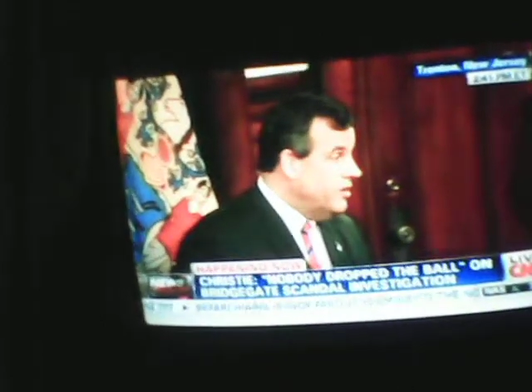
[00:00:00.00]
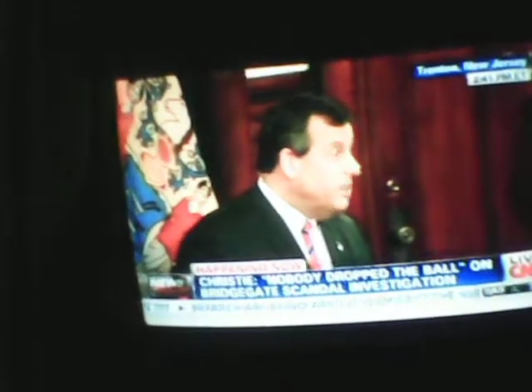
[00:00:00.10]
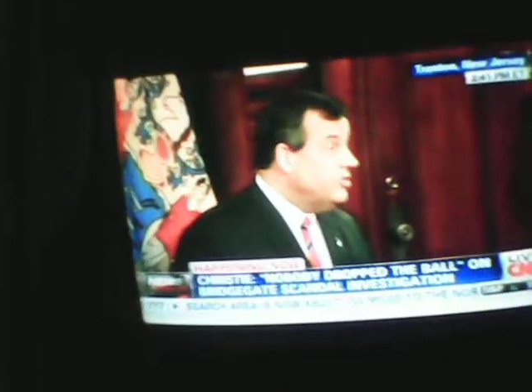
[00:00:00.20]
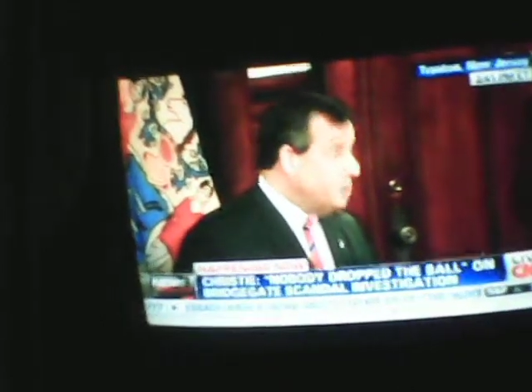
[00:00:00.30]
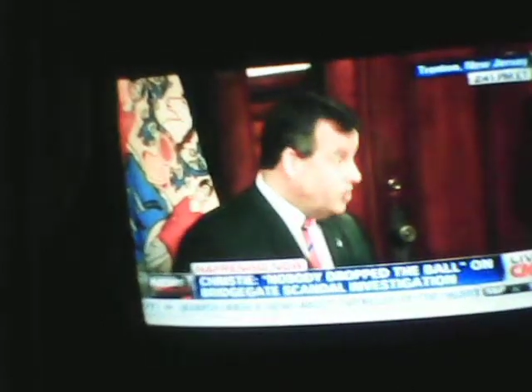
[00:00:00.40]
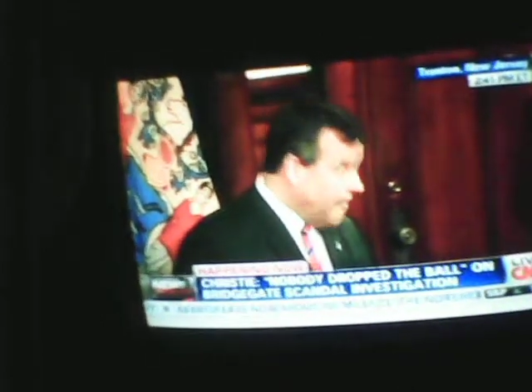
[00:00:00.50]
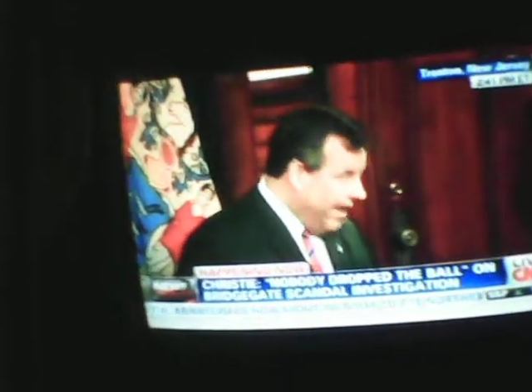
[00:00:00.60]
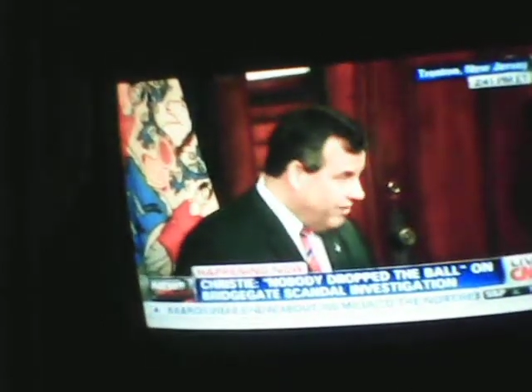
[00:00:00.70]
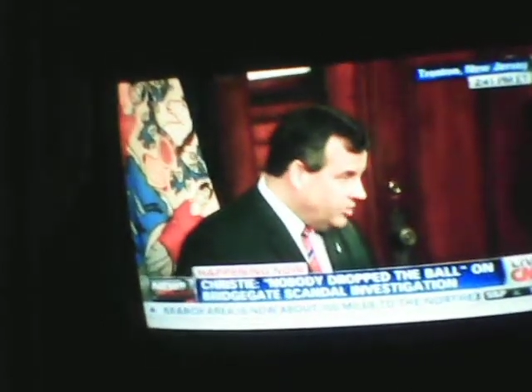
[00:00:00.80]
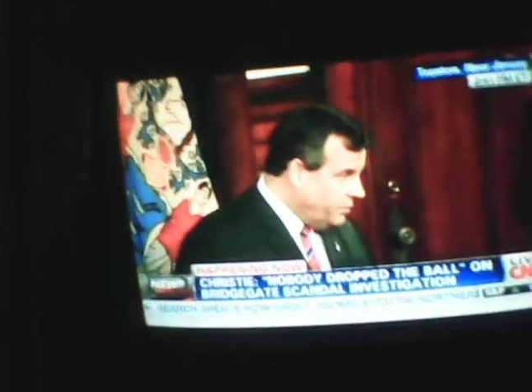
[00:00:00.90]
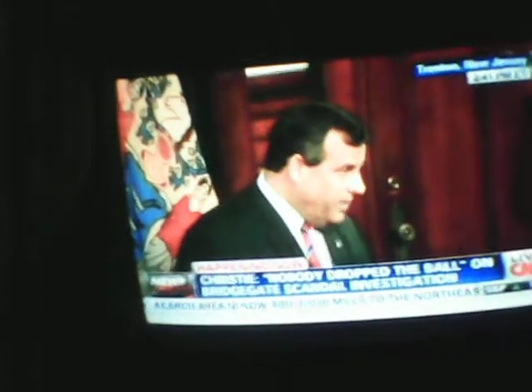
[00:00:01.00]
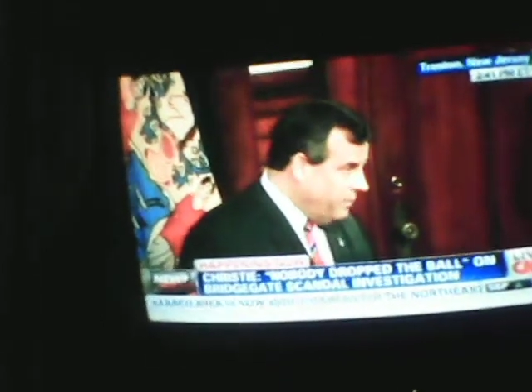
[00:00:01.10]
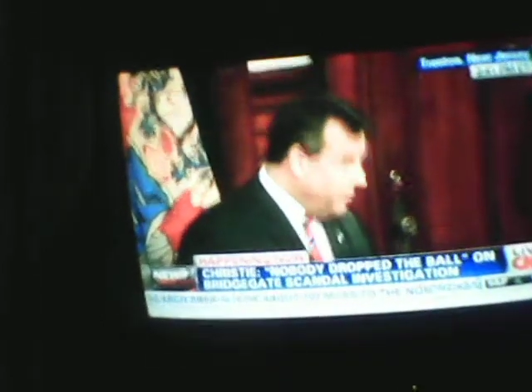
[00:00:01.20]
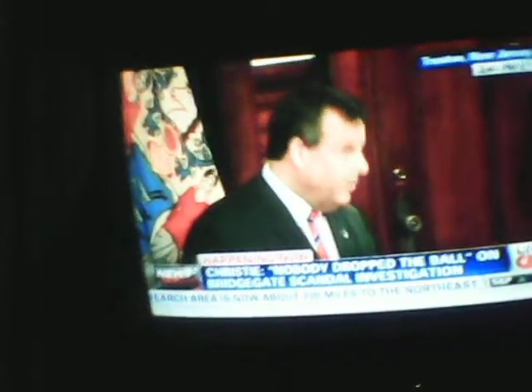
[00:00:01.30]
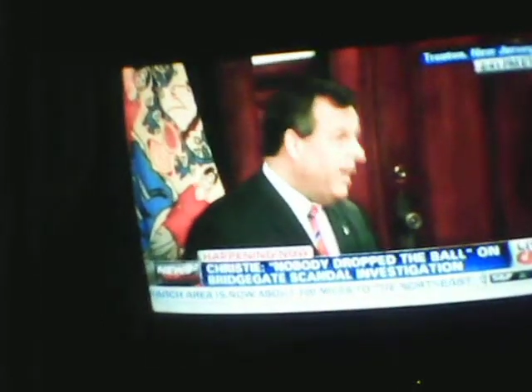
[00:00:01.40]
to challenge people.
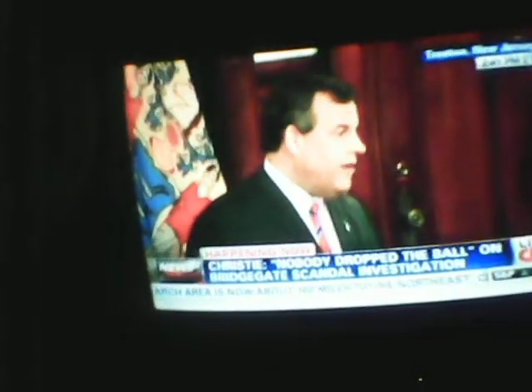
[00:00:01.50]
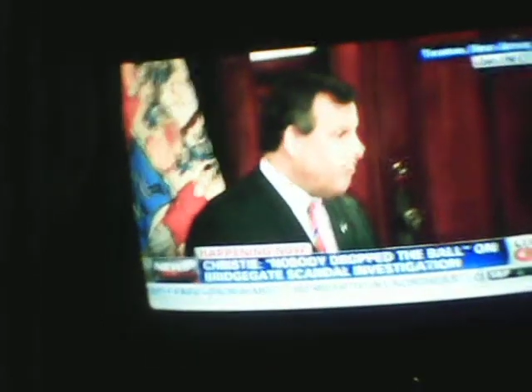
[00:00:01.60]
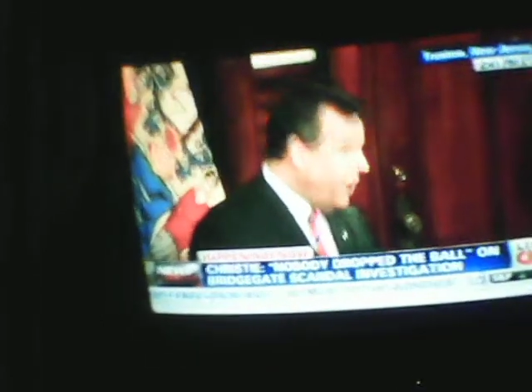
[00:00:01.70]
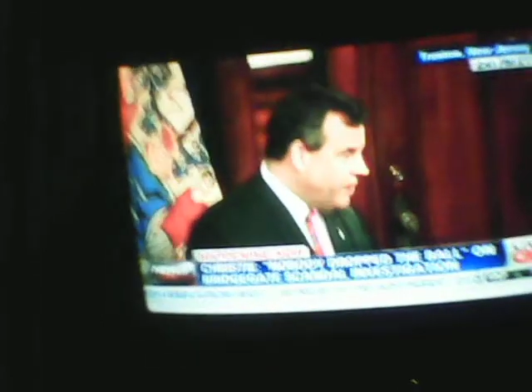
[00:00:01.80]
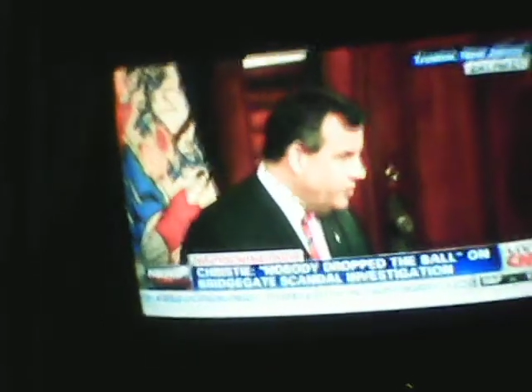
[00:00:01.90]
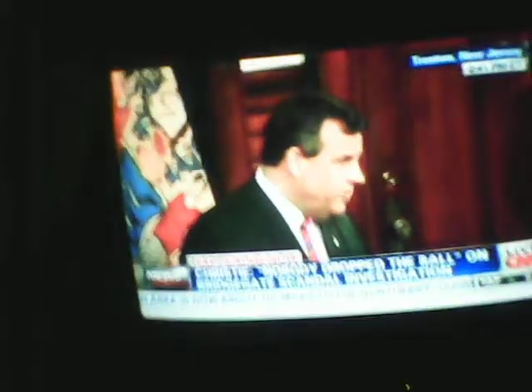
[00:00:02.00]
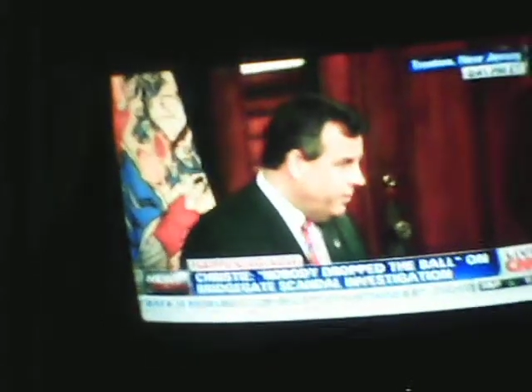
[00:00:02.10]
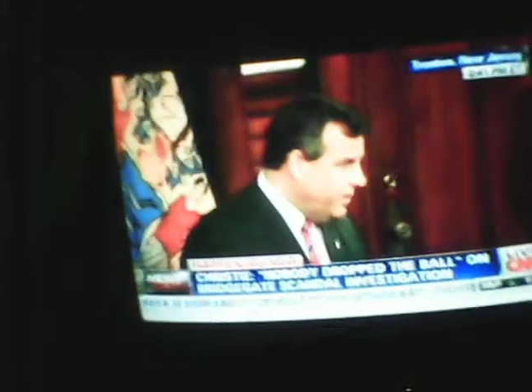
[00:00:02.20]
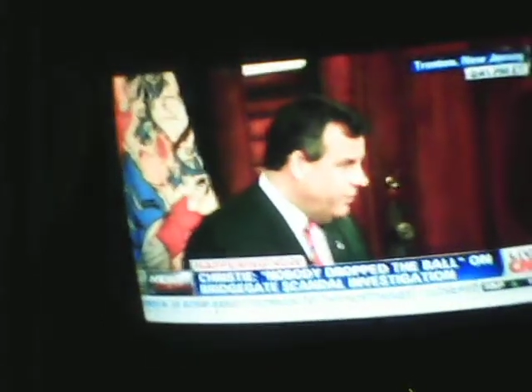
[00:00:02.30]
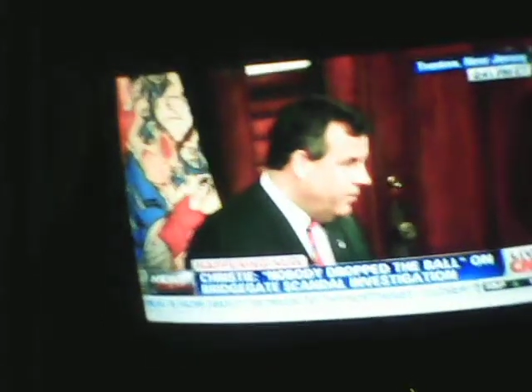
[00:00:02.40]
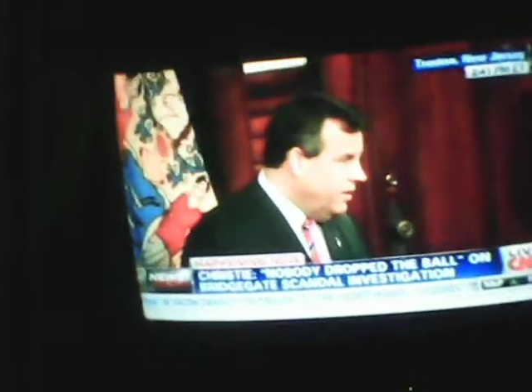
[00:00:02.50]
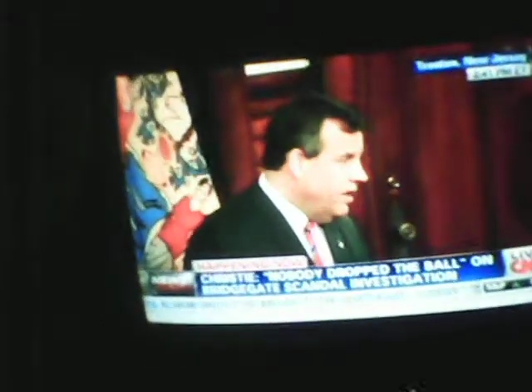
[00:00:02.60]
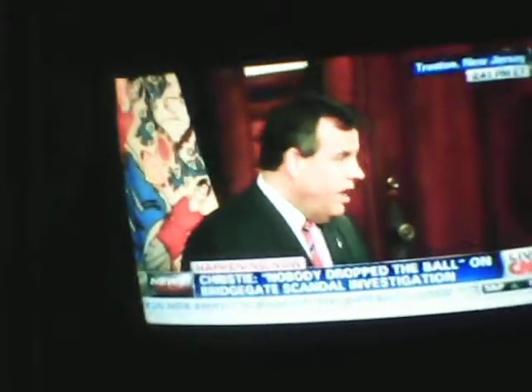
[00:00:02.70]
this is Rachel Maddow.